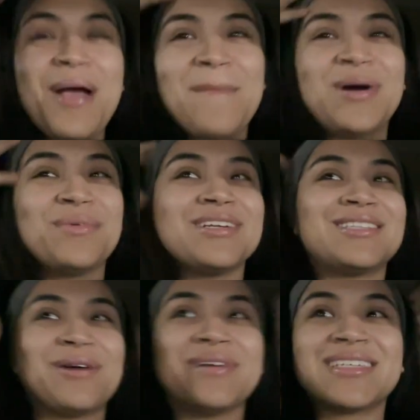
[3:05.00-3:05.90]
But we're
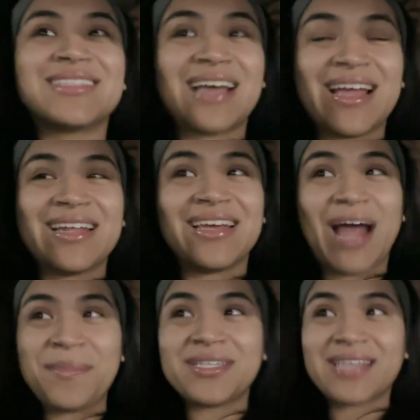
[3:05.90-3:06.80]
so excited.
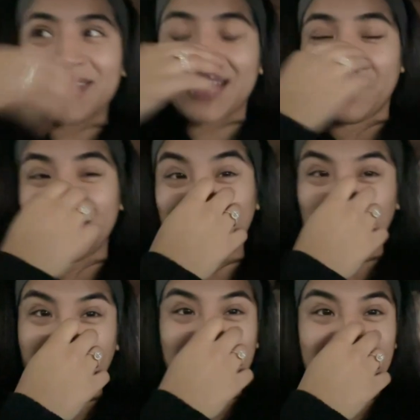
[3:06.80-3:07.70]
I'm excited to have another
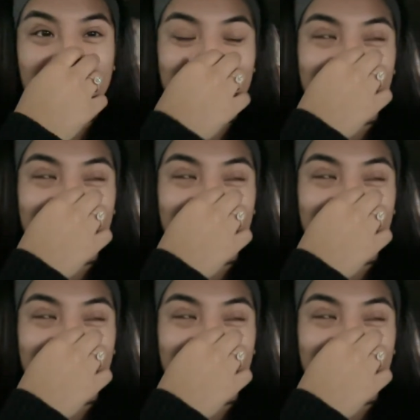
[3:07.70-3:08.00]
baby.